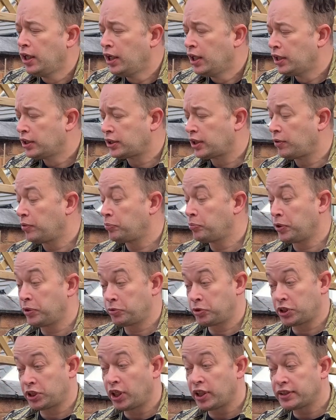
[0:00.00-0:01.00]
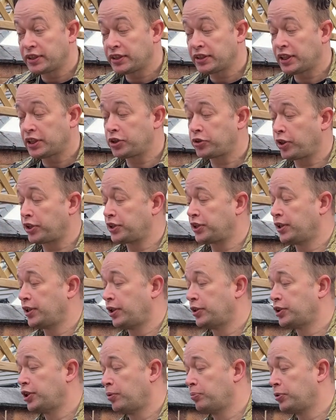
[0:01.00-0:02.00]
So sizing's interesting though,
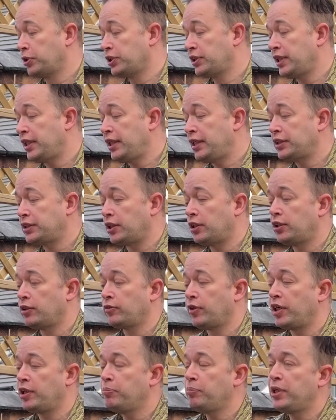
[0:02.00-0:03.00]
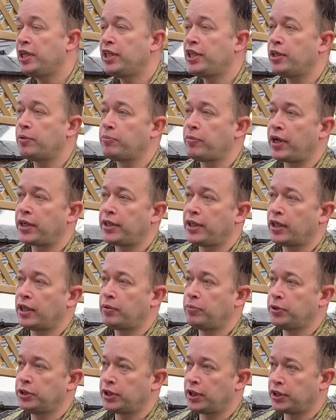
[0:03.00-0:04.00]
Tom, because these are a medium regular,
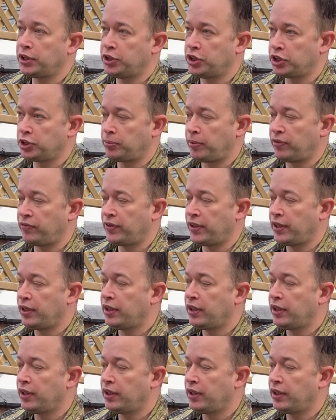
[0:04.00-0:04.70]
which I can just about fit.